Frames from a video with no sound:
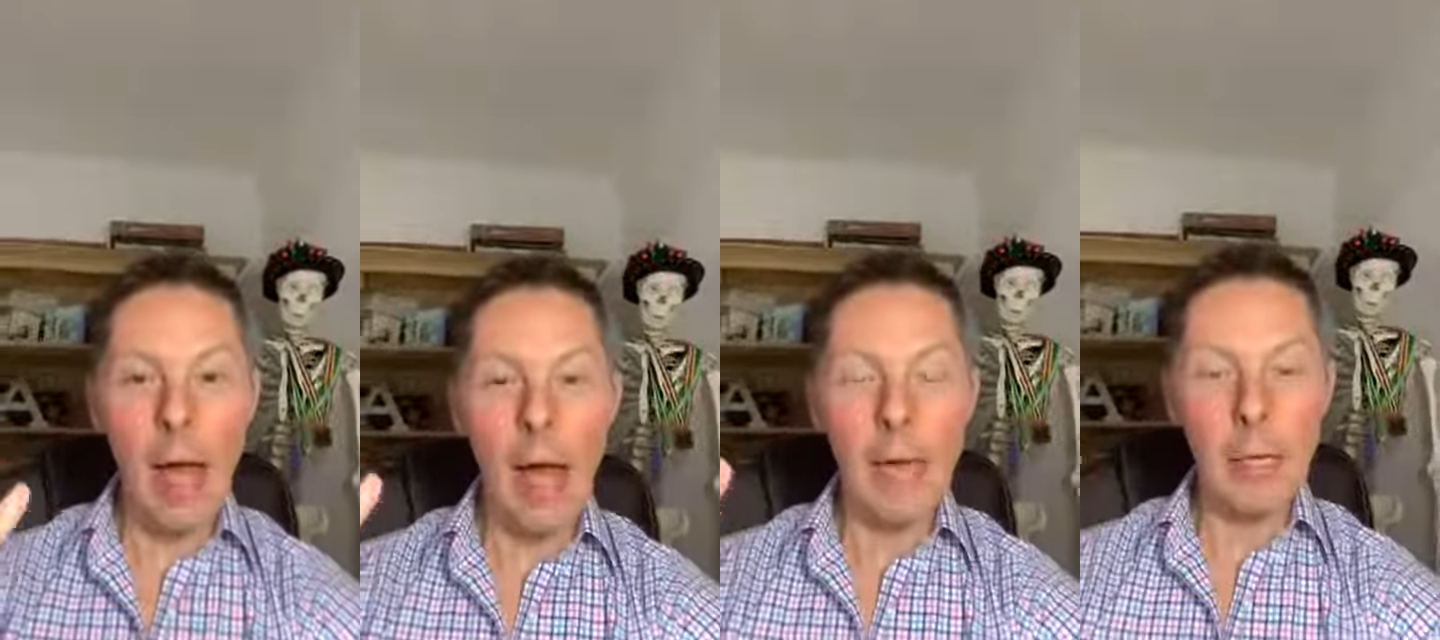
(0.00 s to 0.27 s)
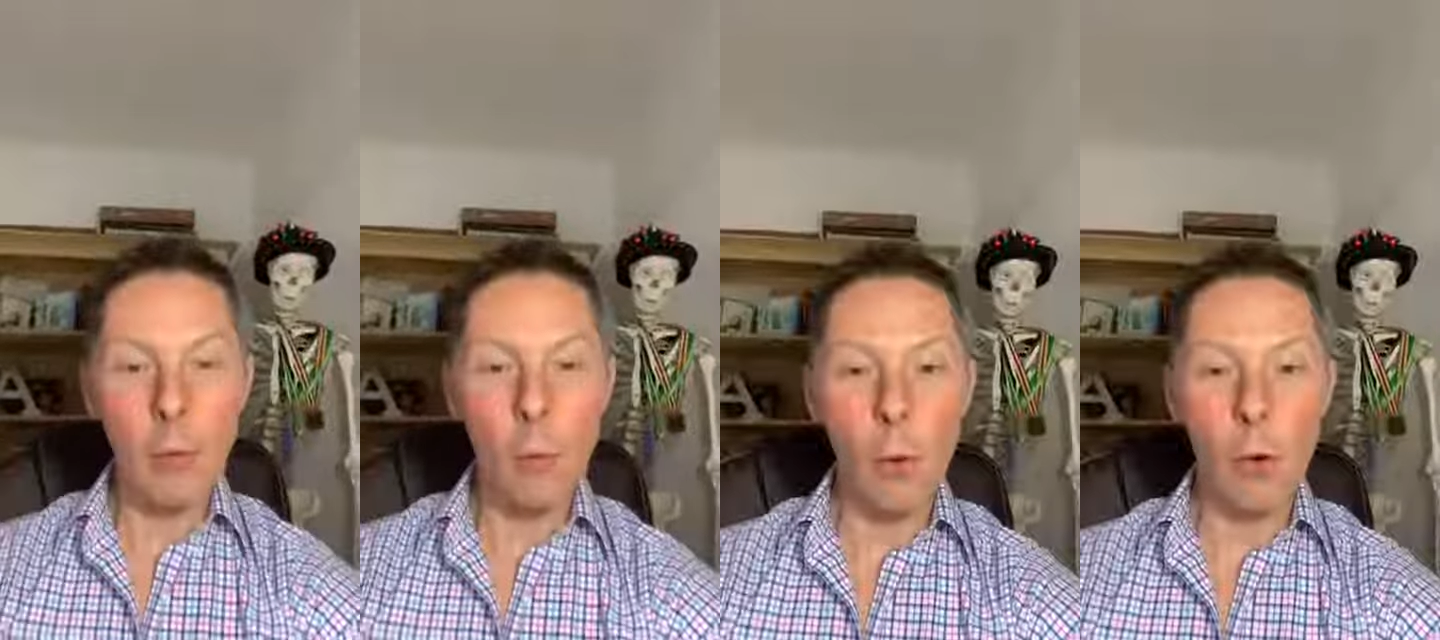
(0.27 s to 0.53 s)
and
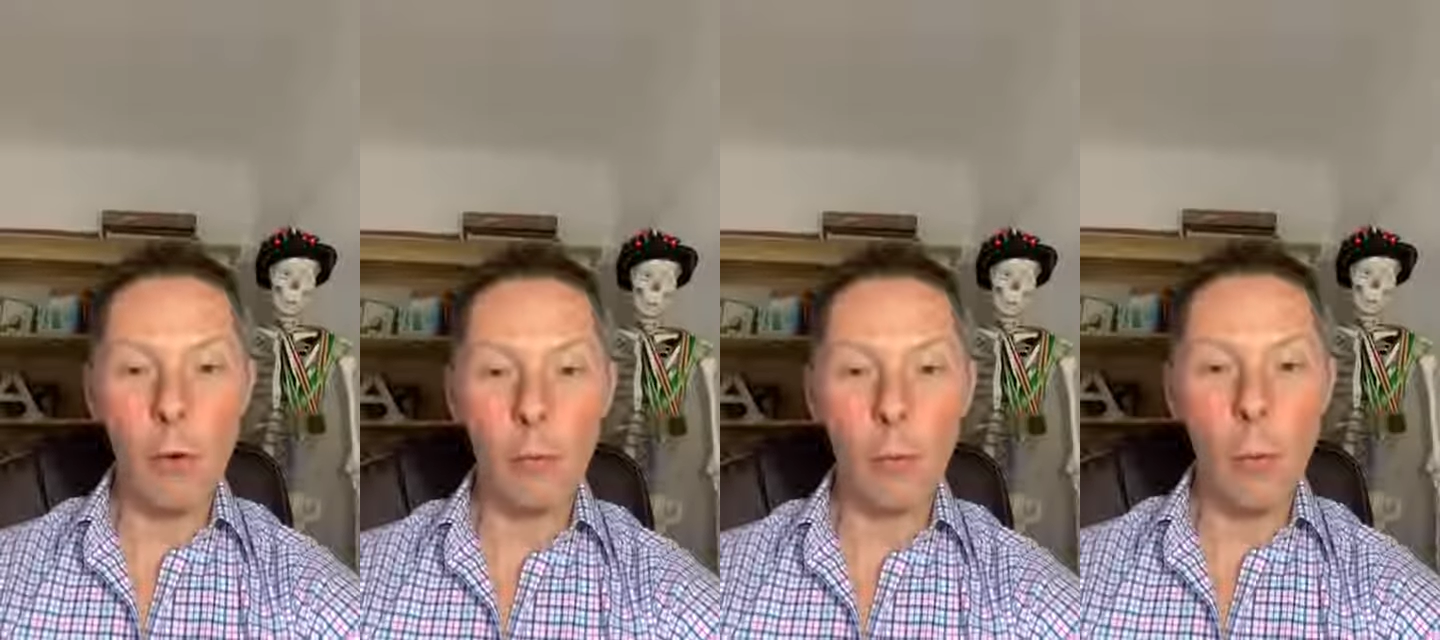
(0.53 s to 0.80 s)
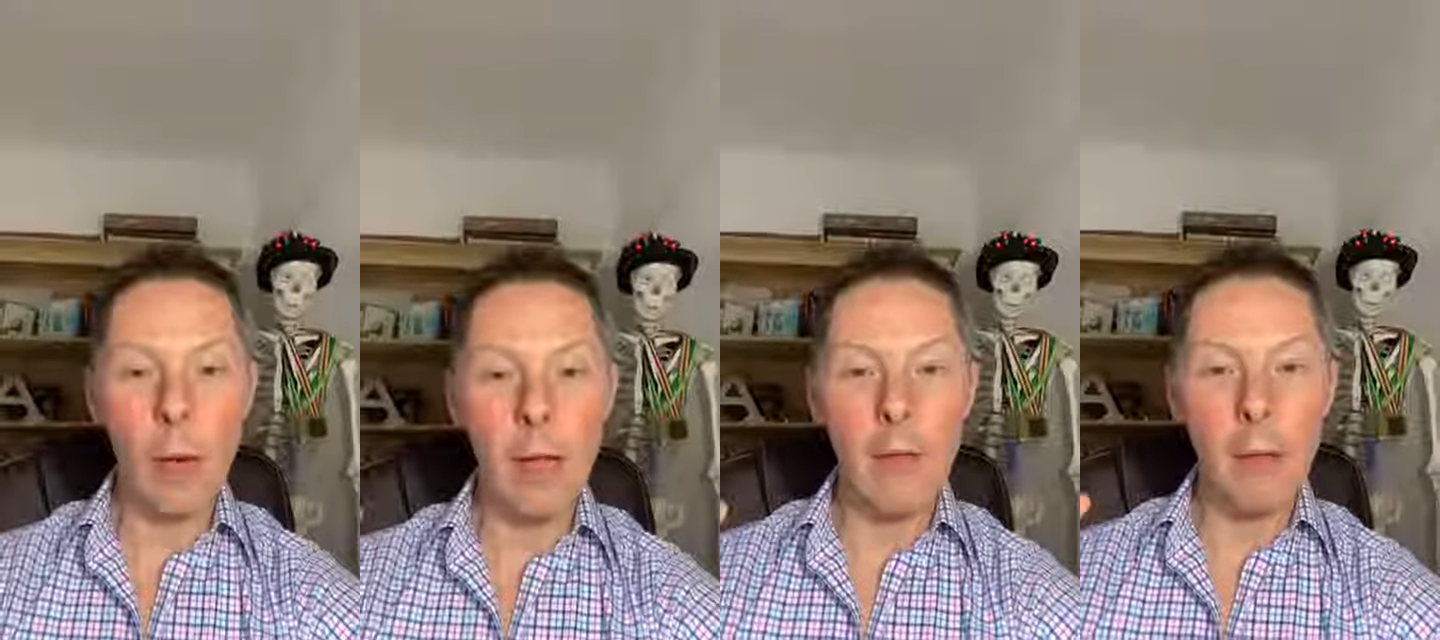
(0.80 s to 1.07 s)
it wears
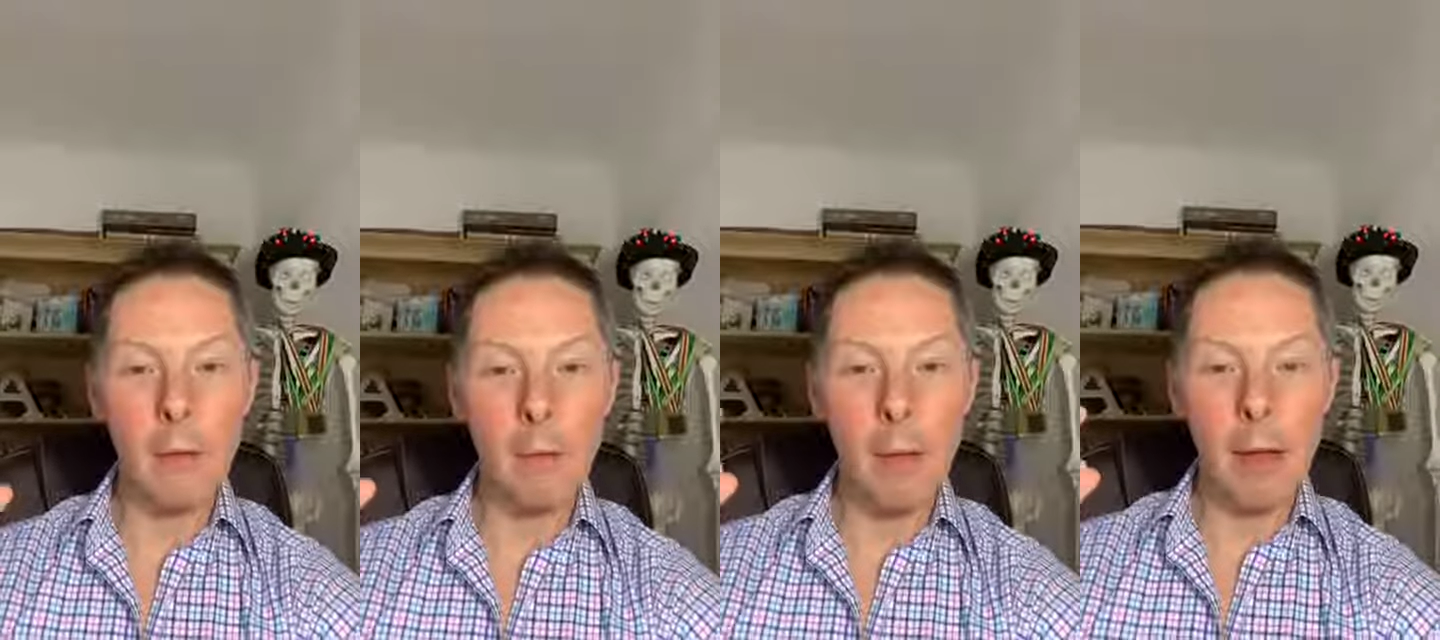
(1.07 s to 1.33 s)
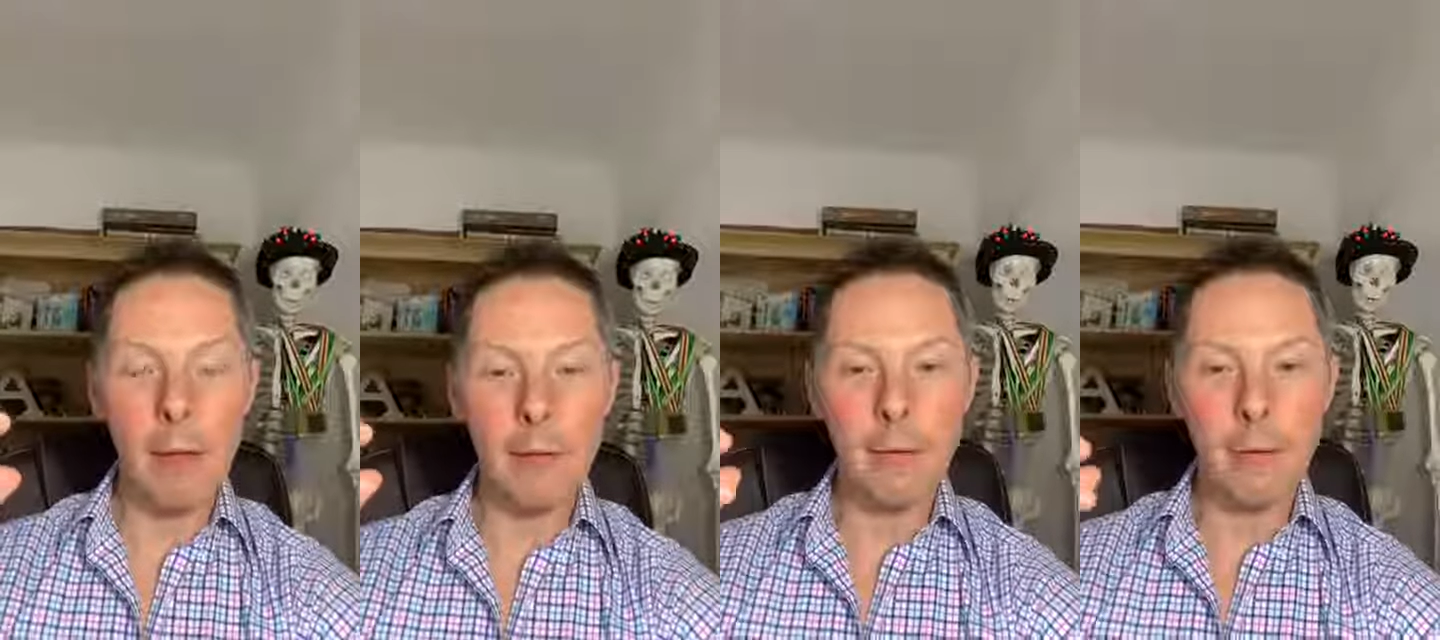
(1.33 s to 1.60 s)
away at the
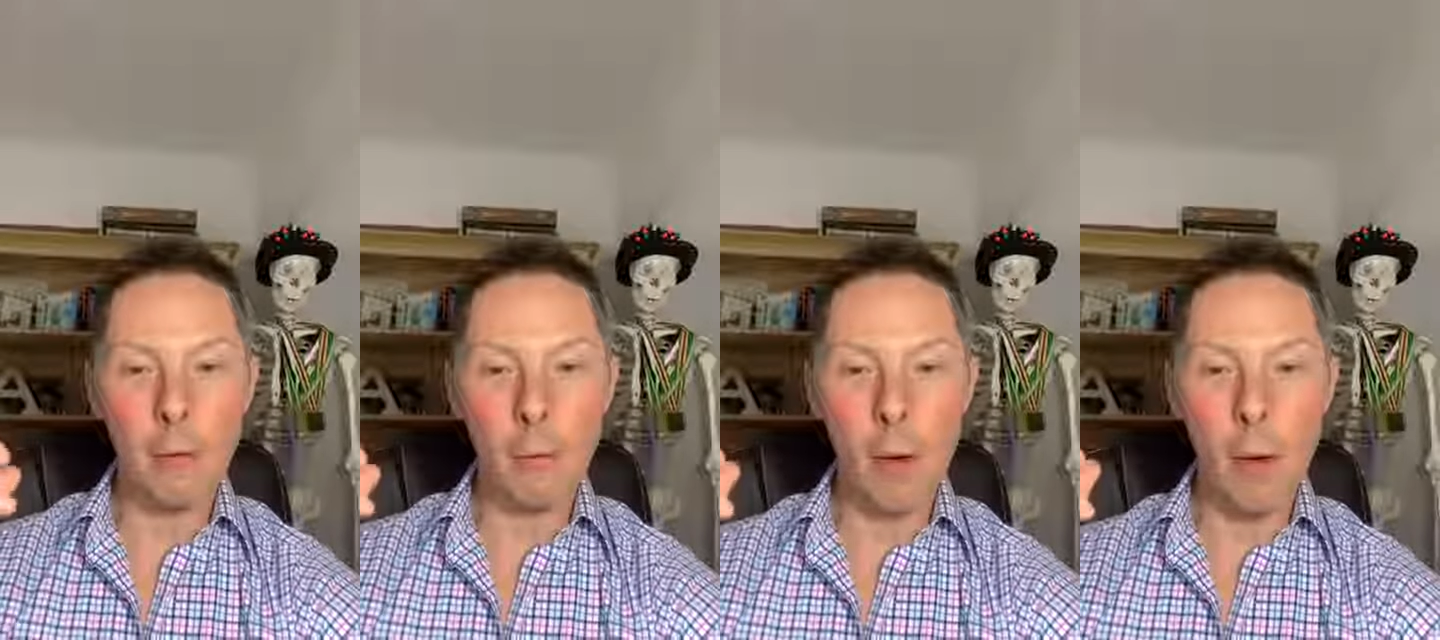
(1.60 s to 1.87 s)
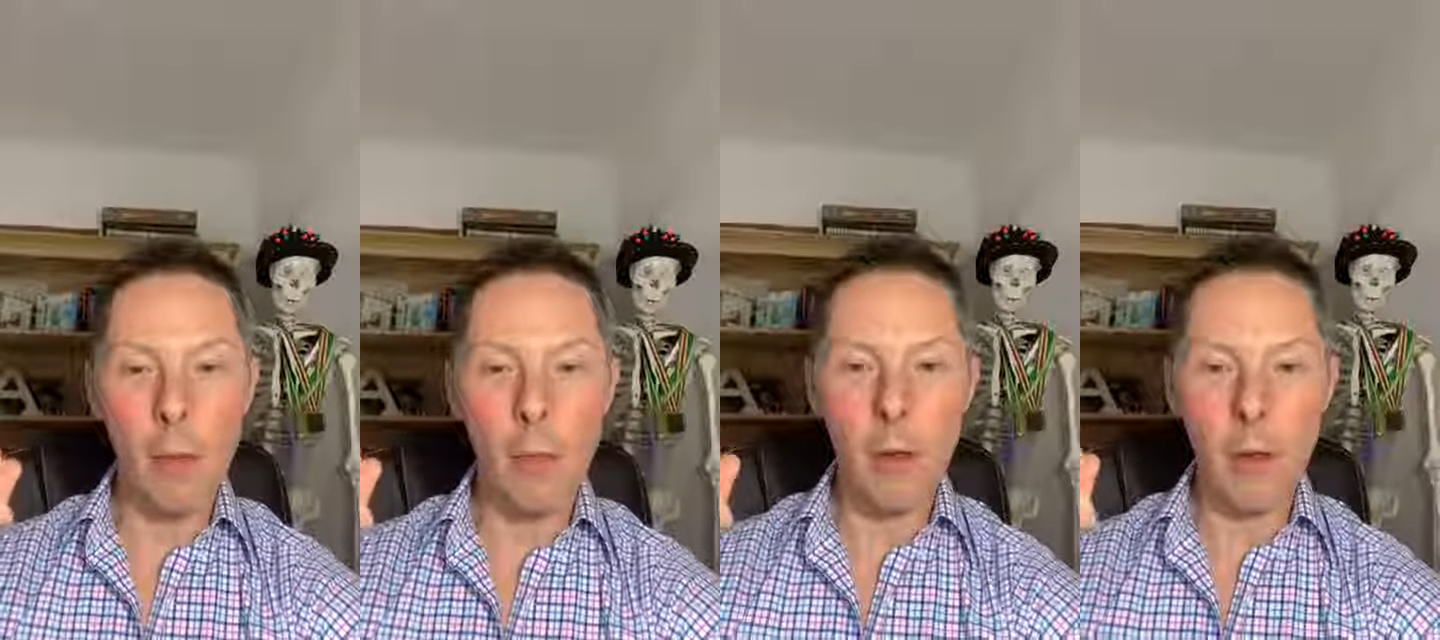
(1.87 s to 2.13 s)
spaces
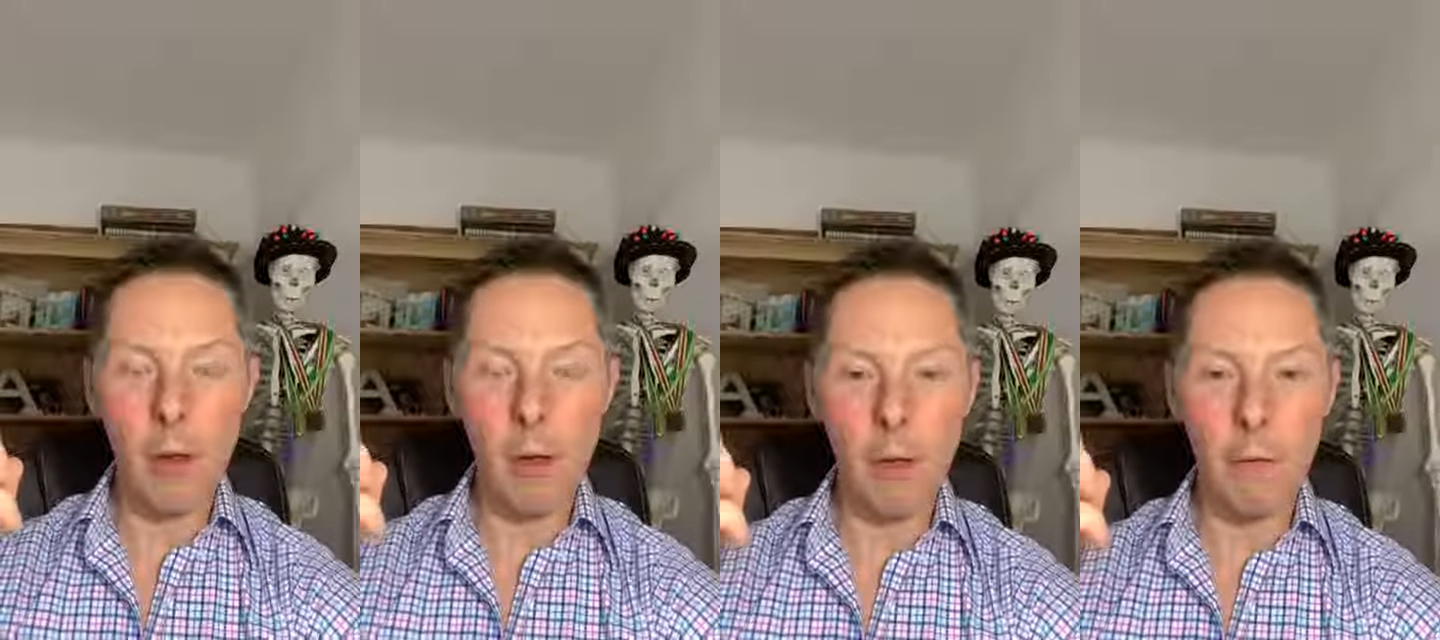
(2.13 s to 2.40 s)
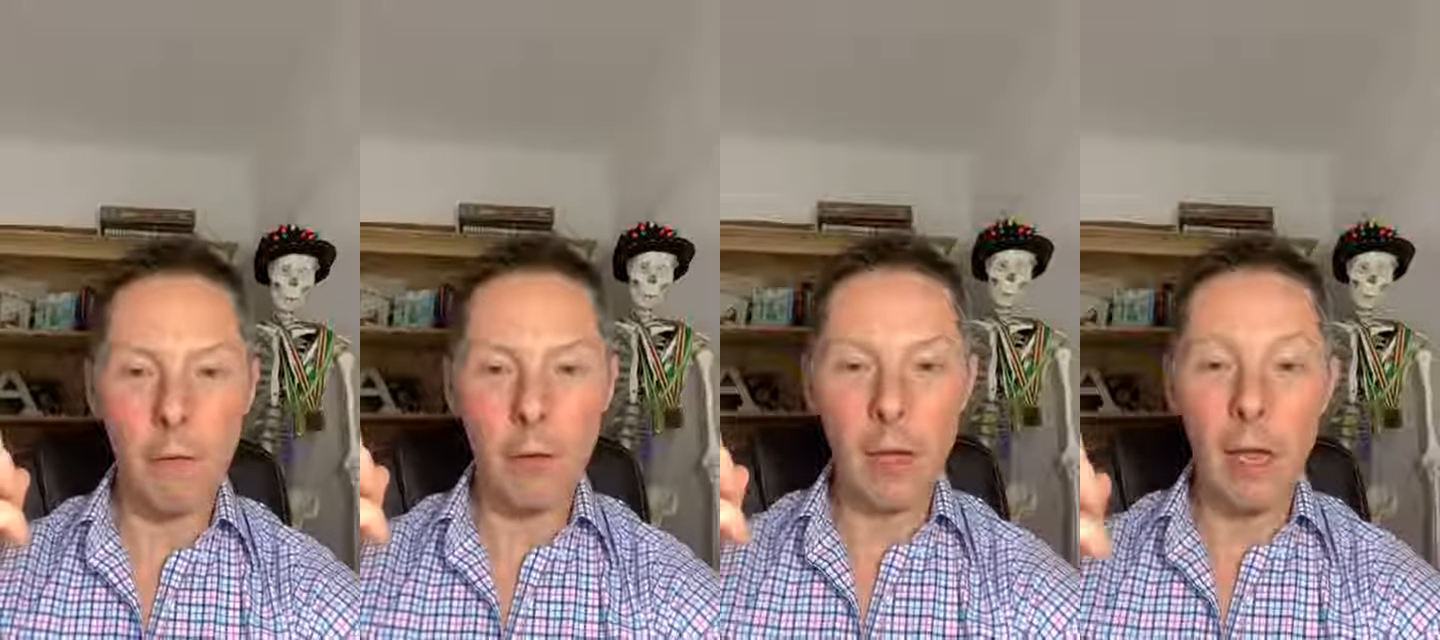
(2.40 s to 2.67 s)
around the
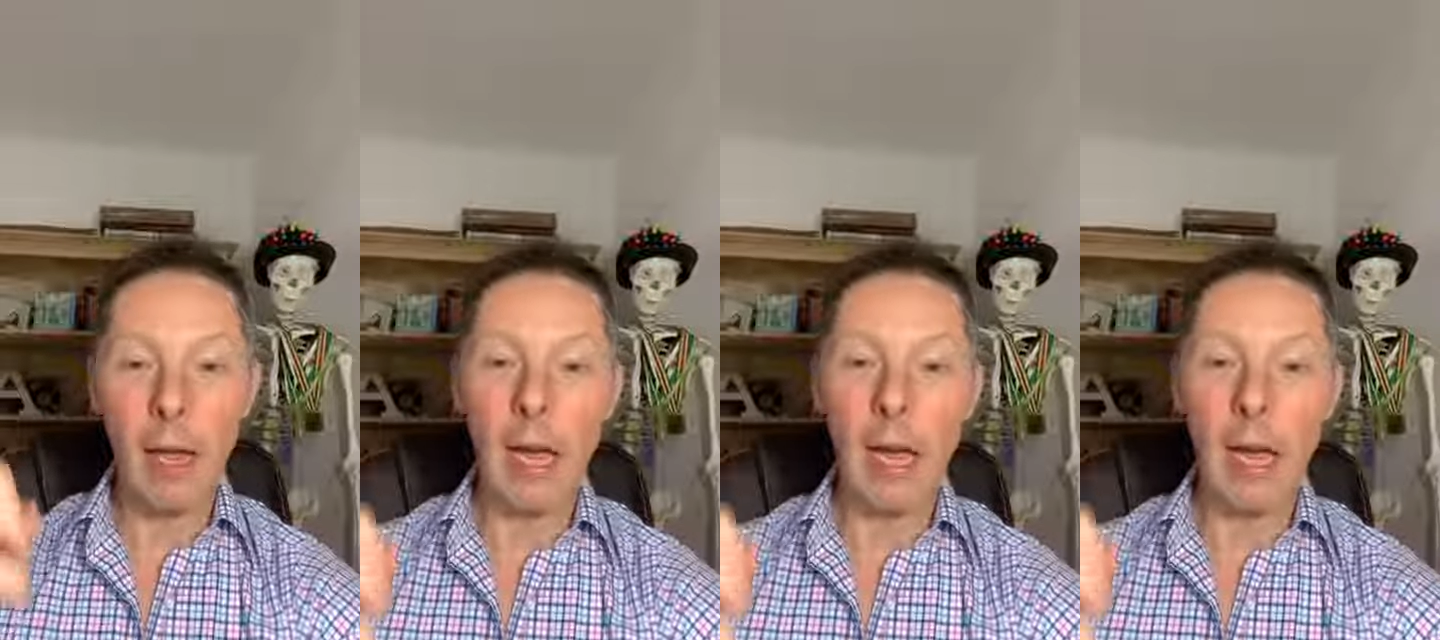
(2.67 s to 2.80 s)
nerves.